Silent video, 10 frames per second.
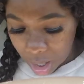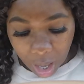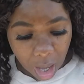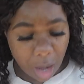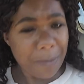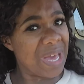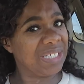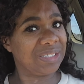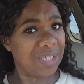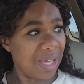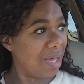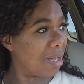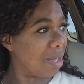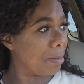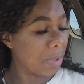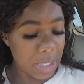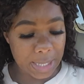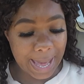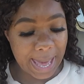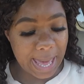all messed up.
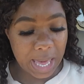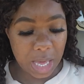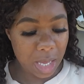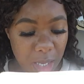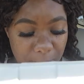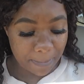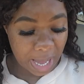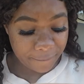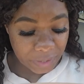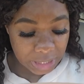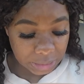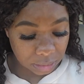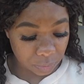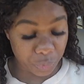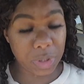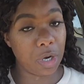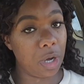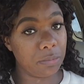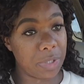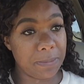And my face really
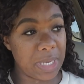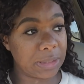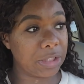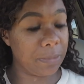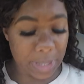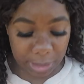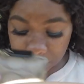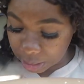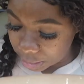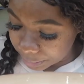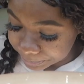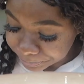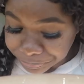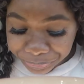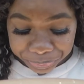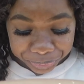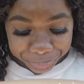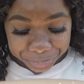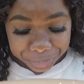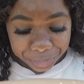don't be messed up like that.
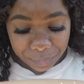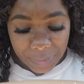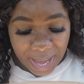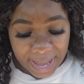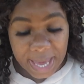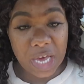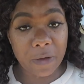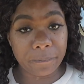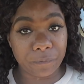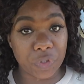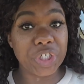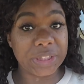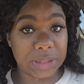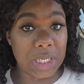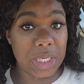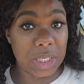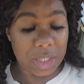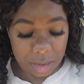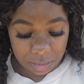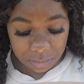I have good
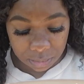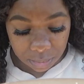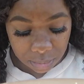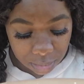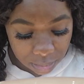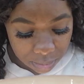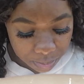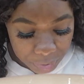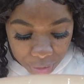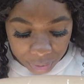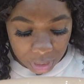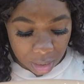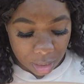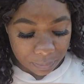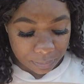skin, period.